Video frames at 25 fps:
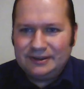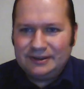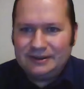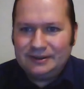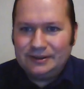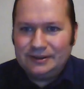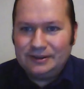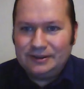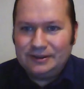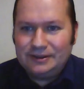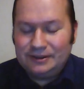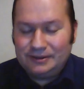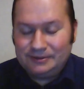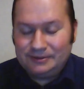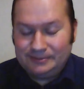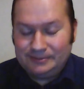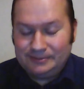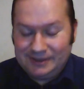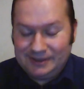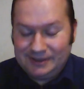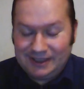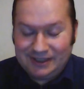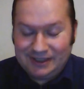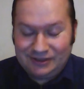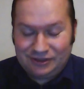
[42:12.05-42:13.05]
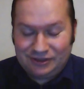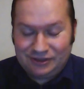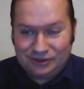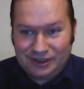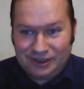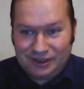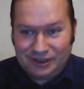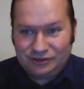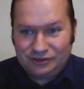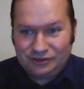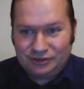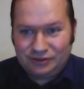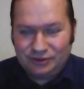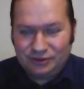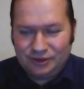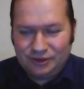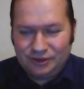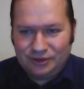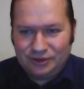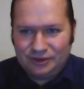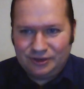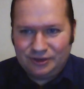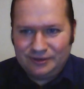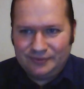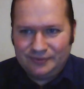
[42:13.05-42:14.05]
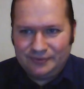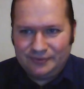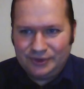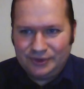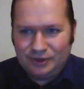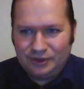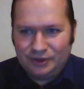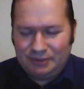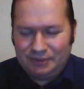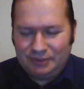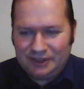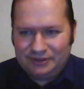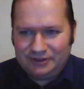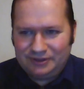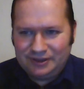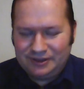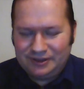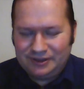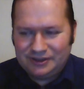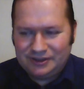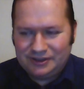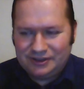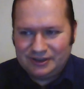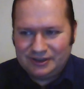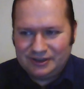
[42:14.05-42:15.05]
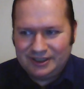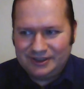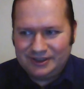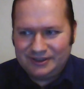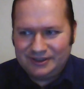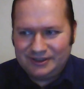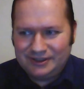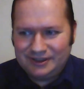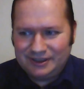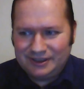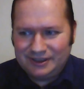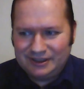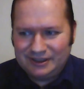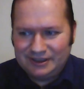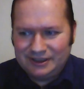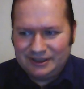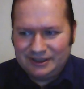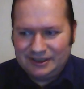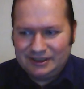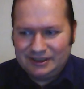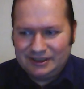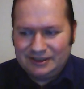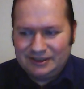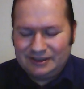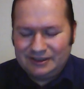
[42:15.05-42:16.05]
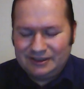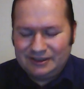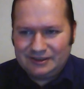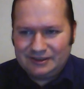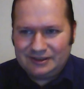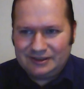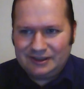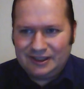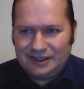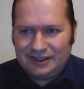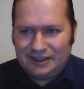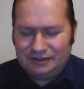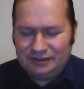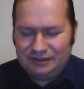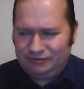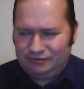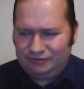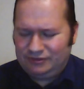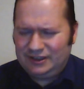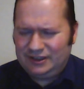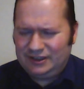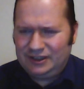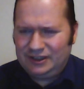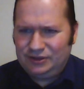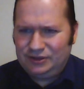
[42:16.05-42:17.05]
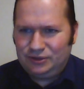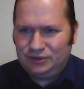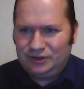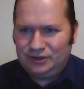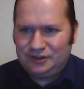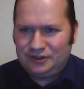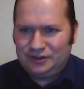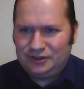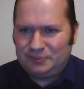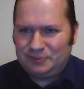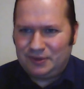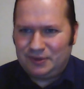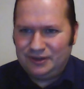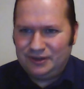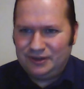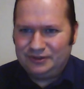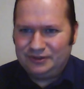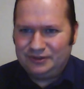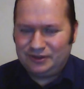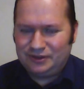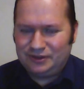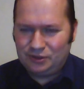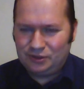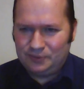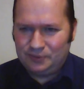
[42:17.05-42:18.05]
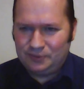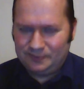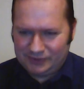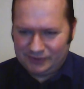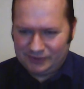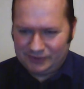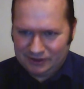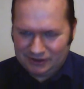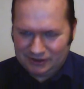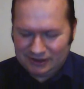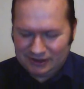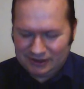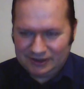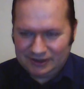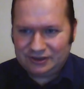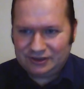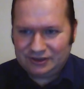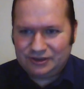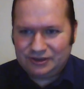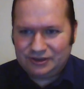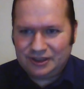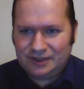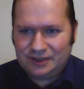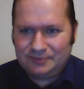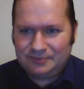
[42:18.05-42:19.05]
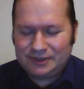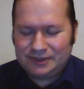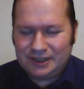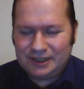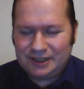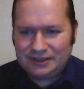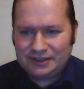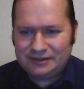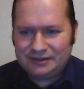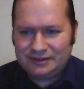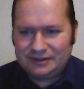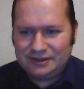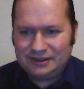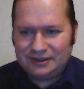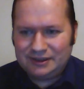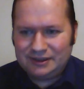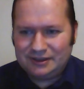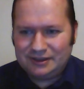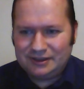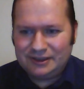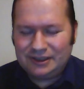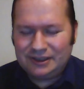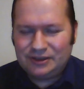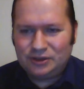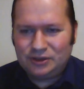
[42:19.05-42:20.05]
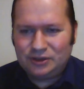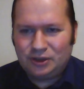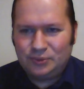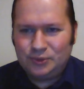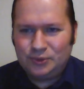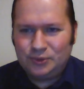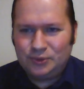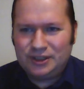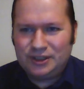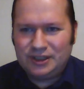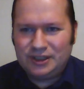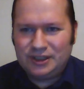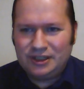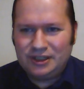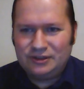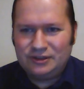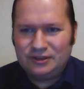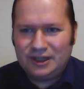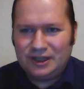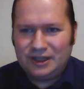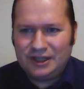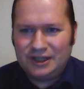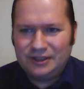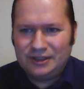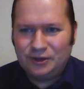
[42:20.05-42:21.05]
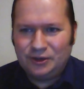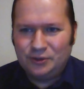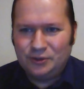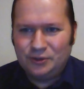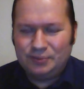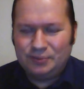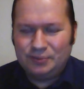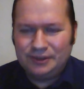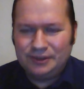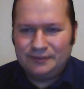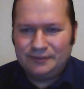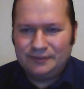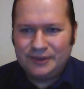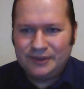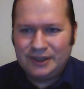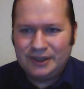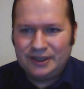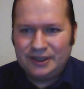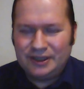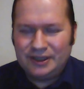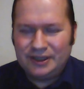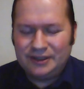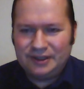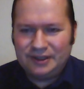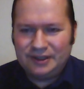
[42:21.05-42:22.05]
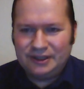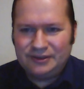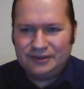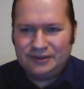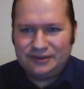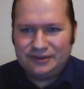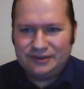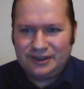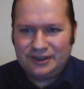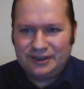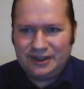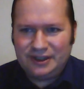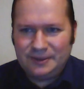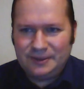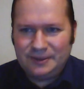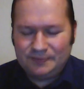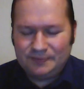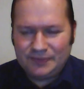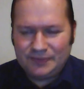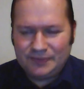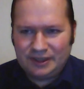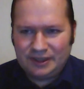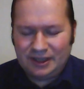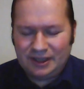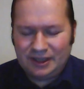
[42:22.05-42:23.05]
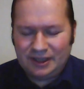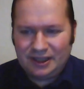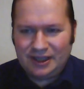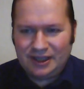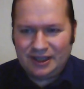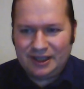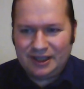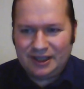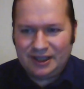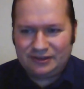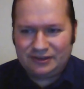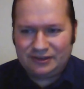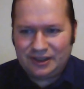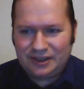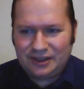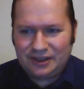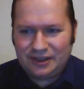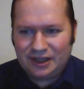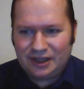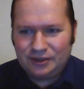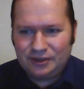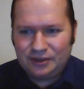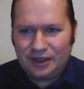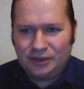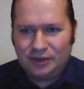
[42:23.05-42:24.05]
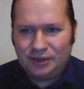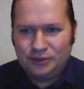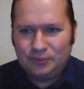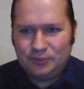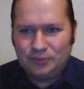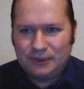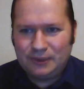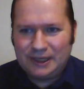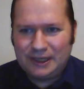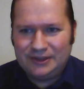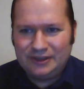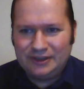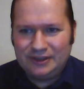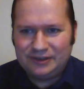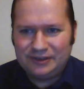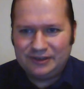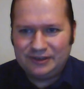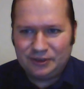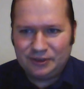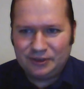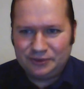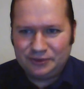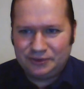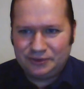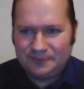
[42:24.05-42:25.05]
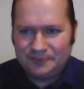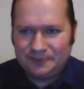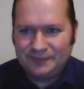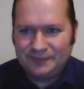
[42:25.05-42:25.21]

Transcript: Sweden. Yes, sir, I saw your message and I've sent you a response. So let's just keep that communication line open and see how to plan this out.